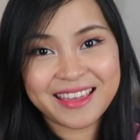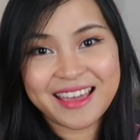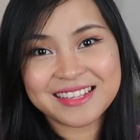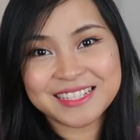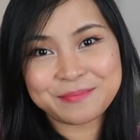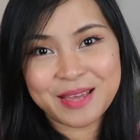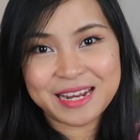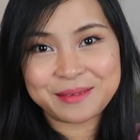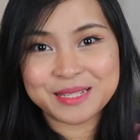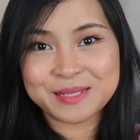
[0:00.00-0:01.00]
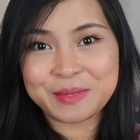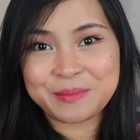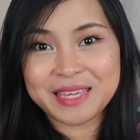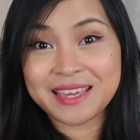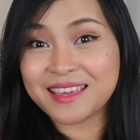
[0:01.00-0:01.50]
Hi guys! My name is
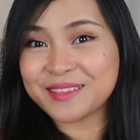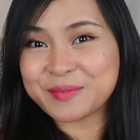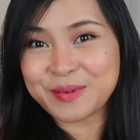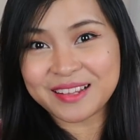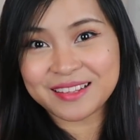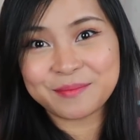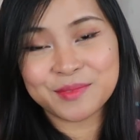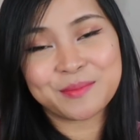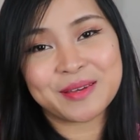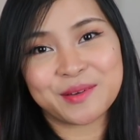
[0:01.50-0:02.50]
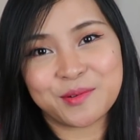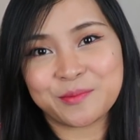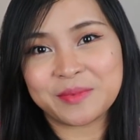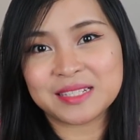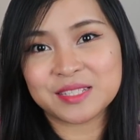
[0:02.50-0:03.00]
Mimi and welcome to my
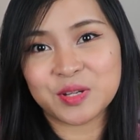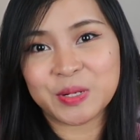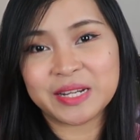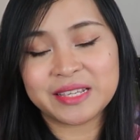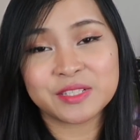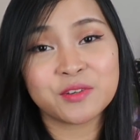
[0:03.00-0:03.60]
home-based story.